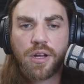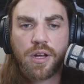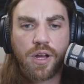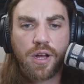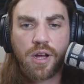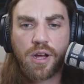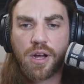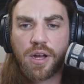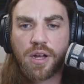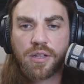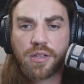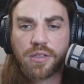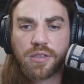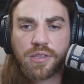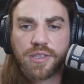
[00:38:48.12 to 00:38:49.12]
Uh,
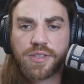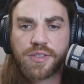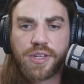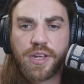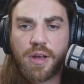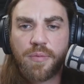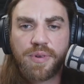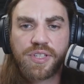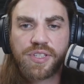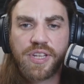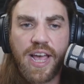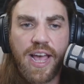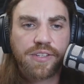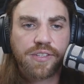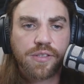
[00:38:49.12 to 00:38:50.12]
let's see how many
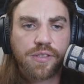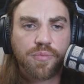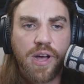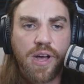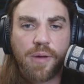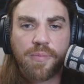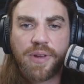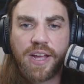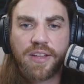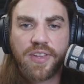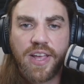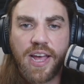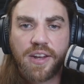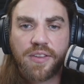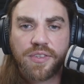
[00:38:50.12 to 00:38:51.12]
sacks the Bobcats
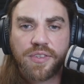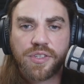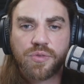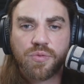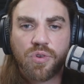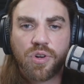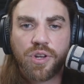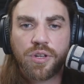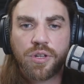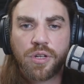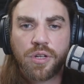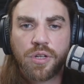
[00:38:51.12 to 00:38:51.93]
had in this one.